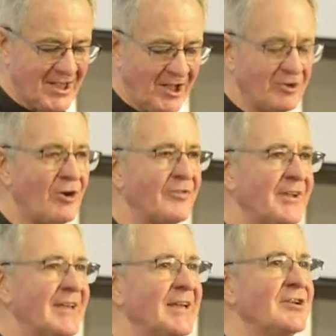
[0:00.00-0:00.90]
along the
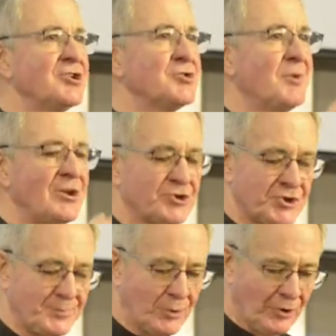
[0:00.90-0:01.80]
English-Welsh
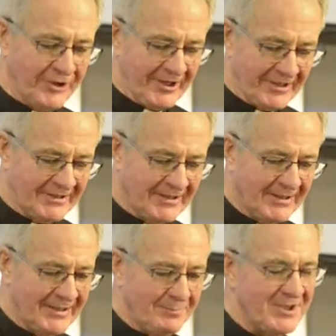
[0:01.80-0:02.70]
border,
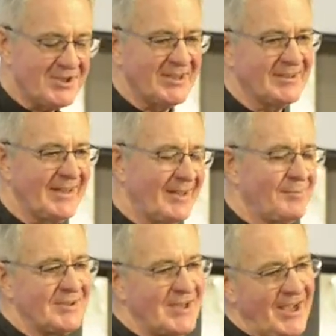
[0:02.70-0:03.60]
meeting
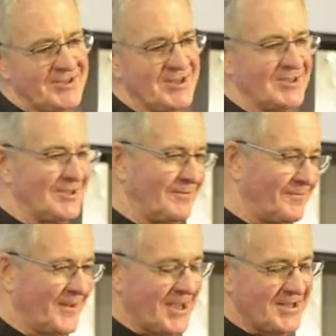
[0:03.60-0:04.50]
the Diocese of
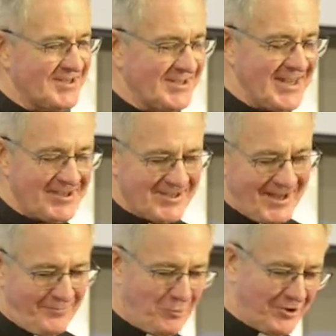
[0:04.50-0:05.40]
St.
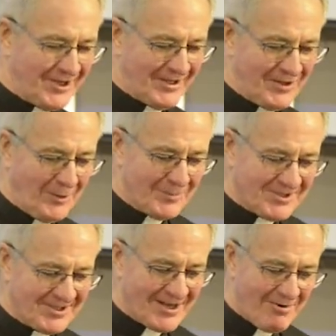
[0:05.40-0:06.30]
Asaph, walking in the
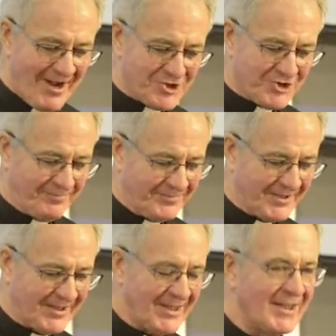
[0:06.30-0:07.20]
opposite direction.
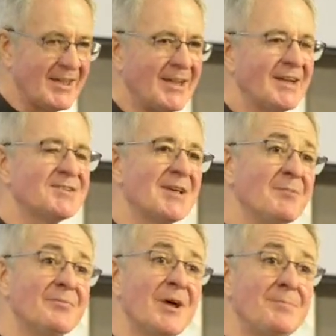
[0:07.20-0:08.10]
And some
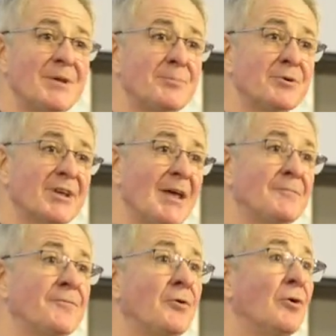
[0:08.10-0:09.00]
of my people came
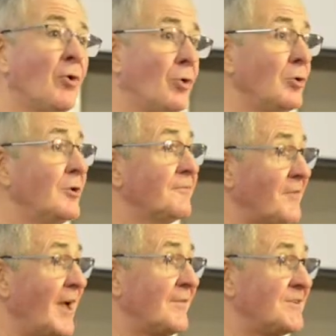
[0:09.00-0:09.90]
for all
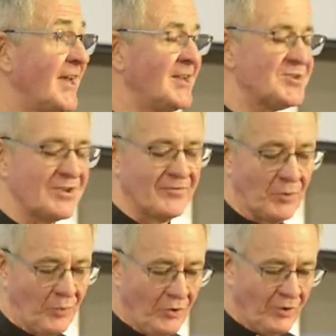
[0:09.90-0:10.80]
5 days of the
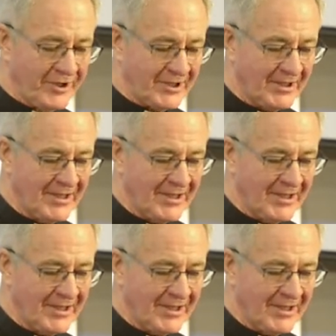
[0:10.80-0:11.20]
walk,